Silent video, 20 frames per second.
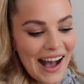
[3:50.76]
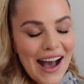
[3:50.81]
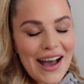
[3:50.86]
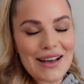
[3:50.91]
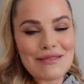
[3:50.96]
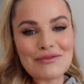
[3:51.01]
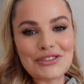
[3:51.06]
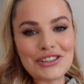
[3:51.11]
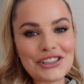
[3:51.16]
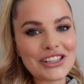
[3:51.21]

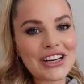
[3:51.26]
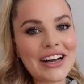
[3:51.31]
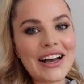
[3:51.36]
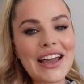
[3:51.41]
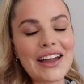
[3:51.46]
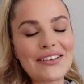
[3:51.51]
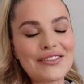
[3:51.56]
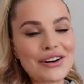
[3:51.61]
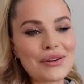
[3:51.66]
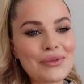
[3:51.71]
I'm sure
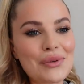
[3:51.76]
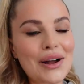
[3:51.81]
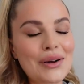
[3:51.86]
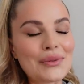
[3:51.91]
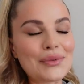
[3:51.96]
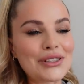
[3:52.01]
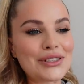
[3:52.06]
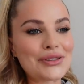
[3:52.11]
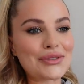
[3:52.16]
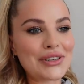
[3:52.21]

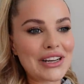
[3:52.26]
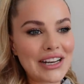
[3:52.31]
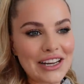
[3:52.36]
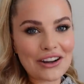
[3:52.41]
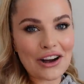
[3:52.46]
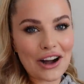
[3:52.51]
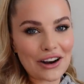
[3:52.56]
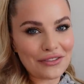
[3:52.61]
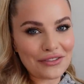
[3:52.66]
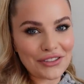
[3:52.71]
everyone was
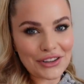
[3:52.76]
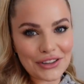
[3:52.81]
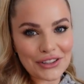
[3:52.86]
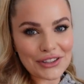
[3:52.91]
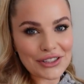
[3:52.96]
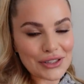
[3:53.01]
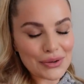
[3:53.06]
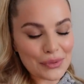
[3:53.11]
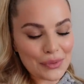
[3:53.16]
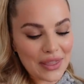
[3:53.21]
really
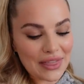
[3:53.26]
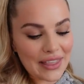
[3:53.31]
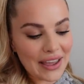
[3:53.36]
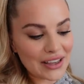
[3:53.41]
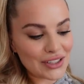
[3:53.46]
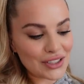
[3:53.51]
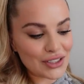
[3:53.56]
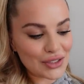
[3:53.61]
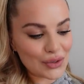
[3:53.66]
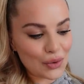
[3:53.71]
confused when
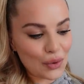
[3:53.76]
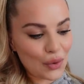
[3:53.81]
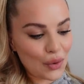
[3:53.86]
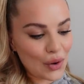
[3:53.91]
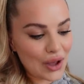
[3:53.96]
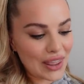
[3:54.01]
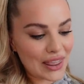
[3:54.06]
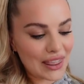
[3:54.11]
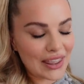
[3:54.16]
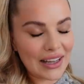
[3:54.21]
they
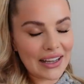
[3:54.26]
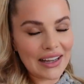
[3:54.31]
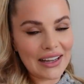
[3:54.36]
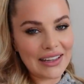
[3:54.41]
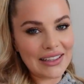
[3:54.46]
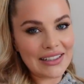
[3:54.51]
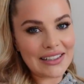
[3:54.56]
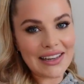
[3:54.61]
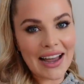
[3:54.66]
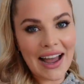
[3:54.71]
saw
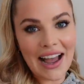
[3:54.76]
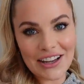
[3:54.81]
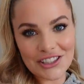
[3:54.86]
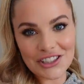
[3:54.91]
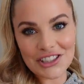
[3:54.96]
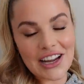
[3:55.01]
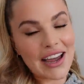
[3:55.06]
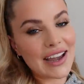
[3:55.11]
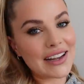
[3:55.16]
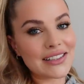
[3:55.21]
the
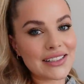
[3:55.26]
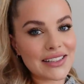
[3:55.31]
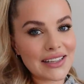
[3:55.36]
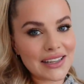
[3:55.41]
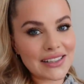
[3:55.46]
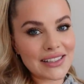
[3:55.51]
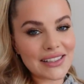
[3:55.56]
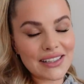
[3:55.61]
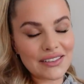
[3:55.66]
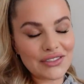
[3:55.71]
hashtag
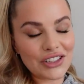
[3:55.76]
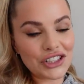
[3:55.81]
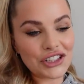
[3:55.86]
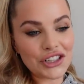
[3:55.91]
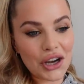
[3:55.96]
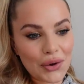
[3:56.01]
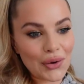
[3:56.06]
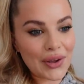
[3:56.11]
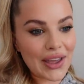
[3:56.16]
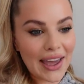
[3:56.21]
D S T V
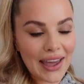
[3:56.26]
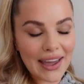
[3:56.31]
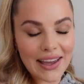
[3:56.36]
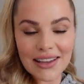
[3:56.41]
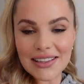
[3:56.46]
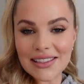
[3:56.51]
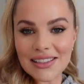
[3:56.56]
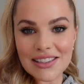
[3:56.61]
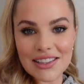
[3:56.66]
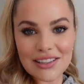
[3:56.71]

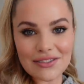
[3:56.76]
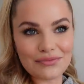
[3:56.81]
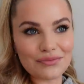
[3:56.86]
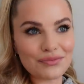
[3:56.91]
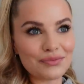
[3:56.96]
showcase